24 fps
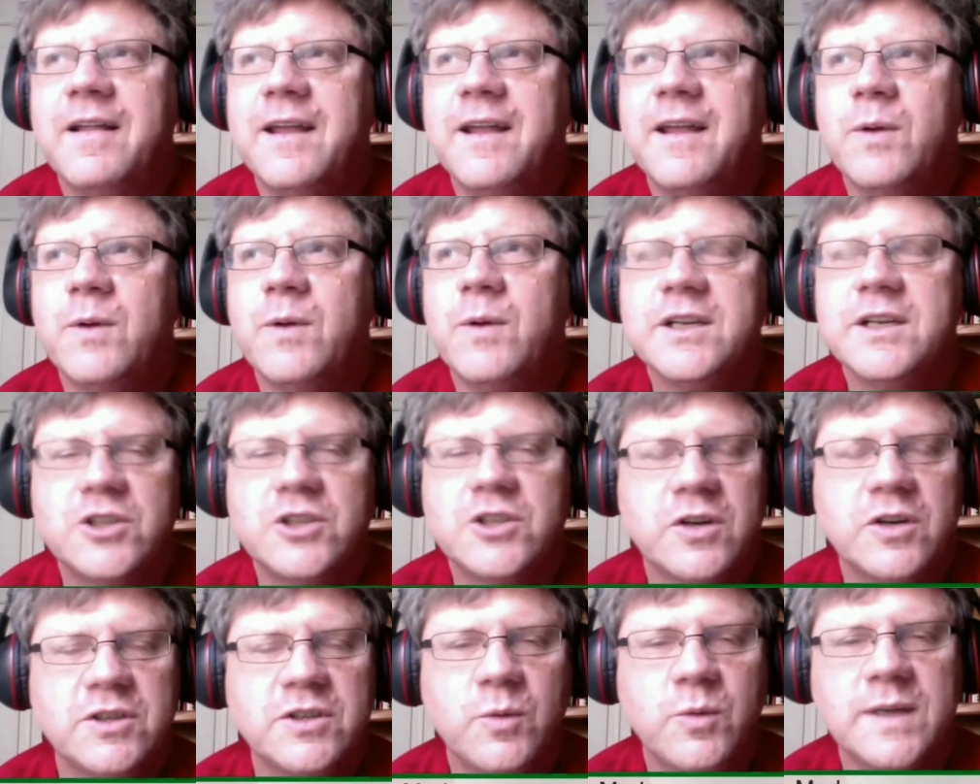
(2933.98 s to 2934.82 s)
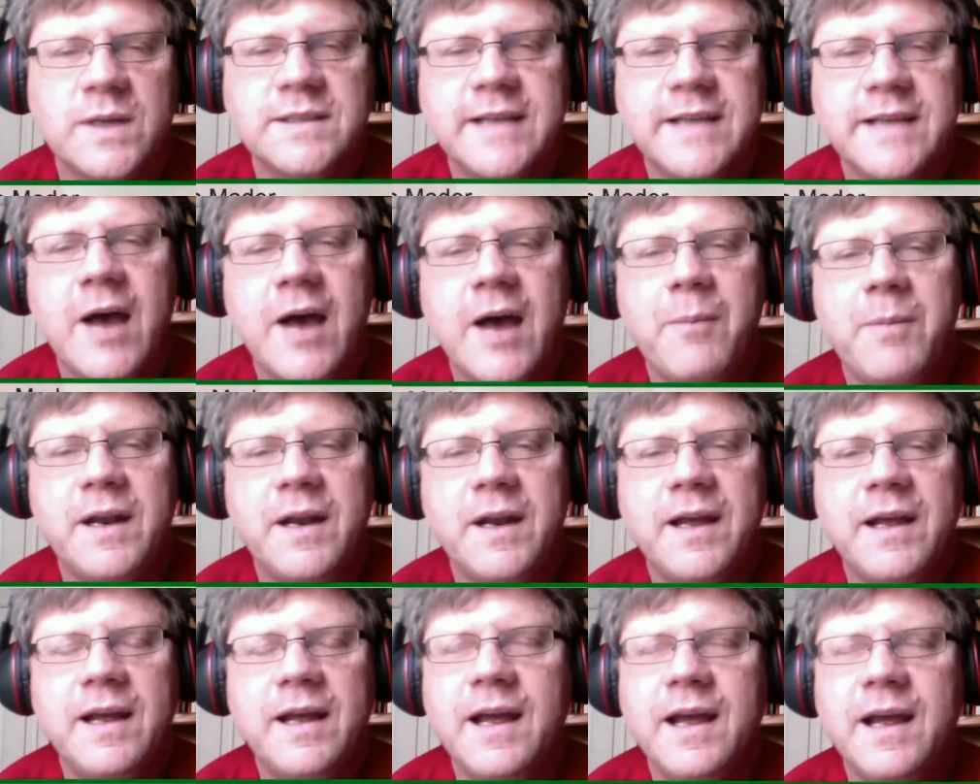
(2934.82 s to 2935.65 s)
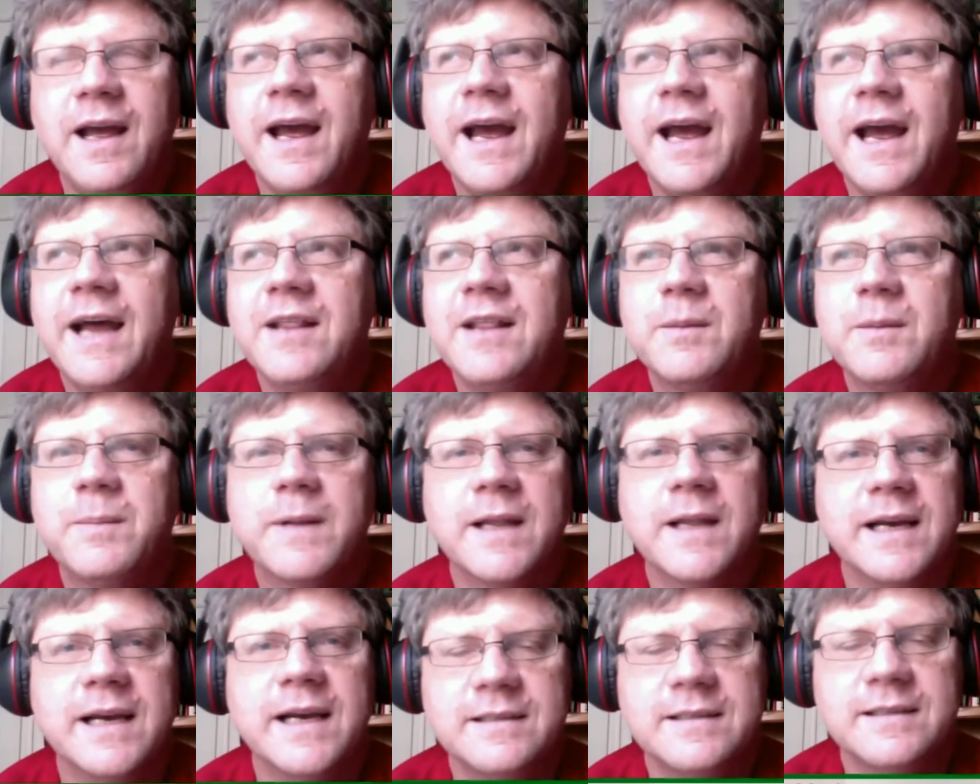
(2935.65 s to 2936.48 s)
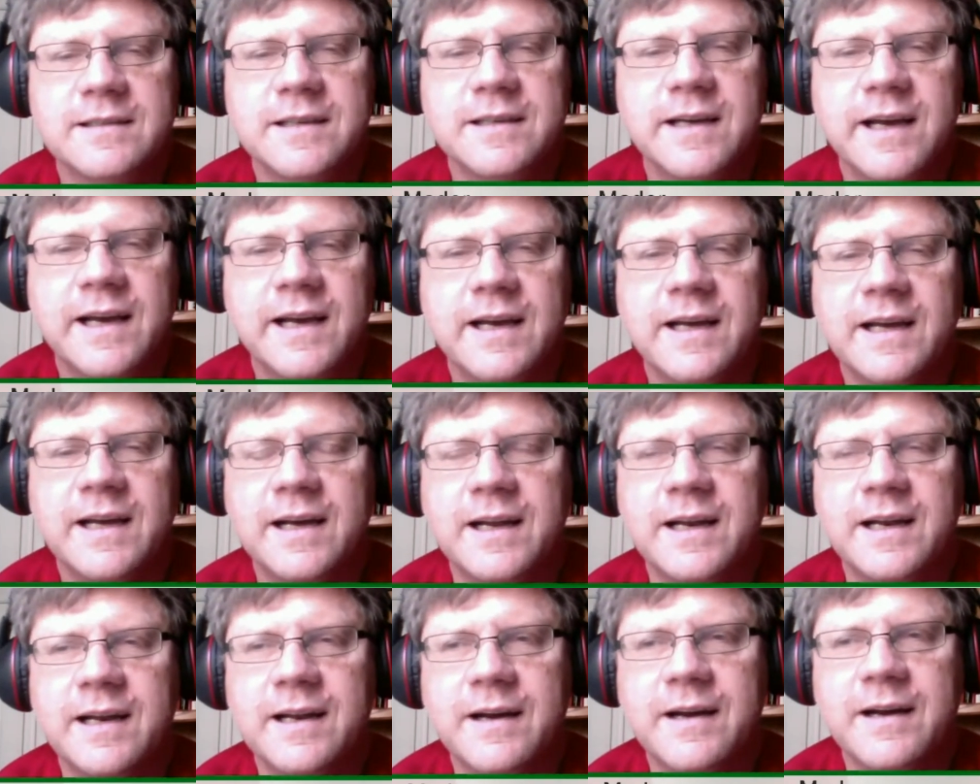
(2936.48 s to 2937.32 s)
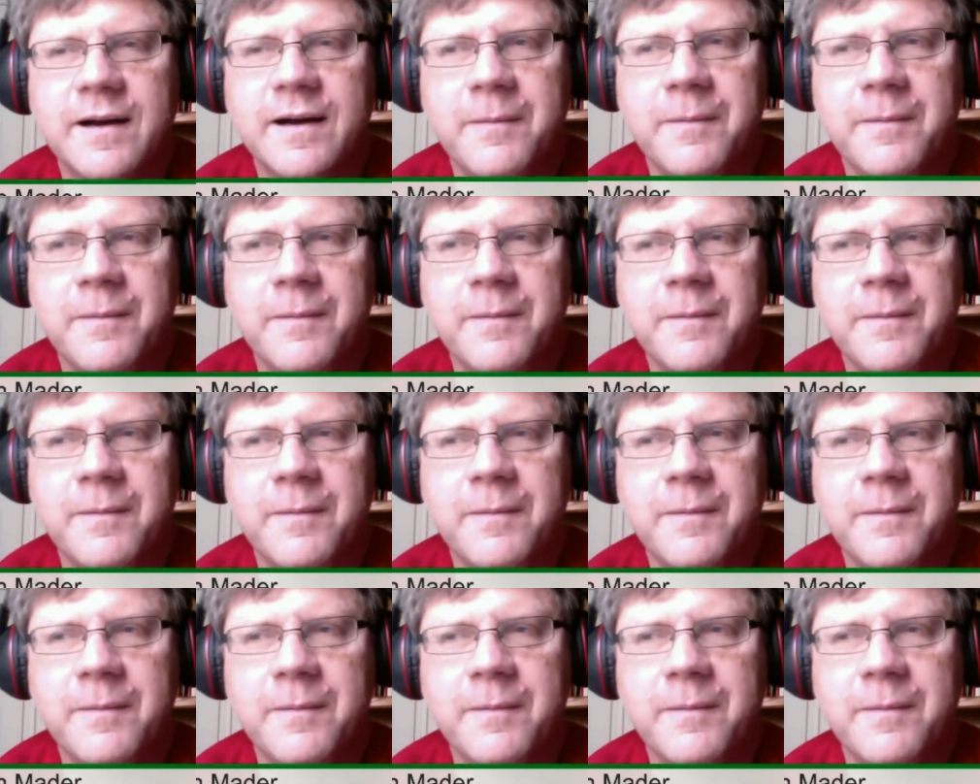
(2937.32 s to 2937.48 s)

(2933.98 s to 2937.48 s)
really shows you what's happening at the place and